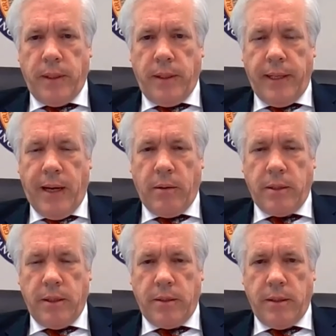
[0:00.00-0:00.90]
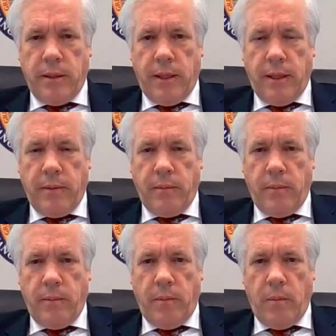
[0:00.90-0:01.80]
analysis on
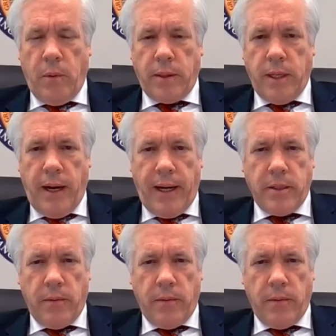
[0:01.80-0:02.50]
what kinds